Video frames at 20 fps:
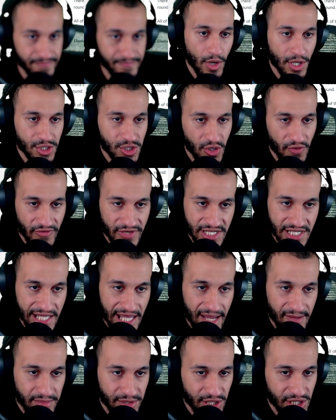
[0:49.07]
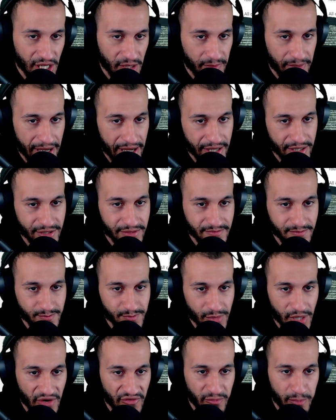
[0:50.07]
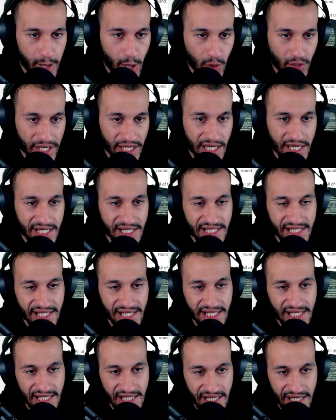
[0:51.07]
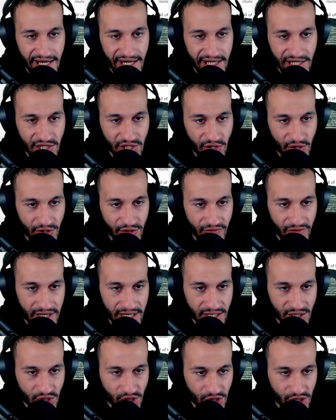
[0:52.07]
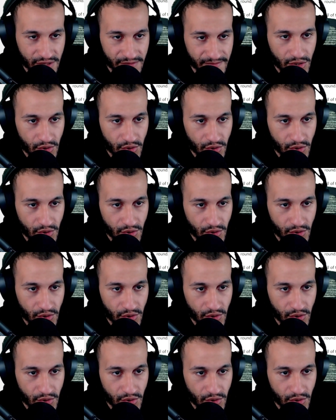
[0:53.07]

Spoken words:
Once you've established a pattern of poking consistently at a certain range,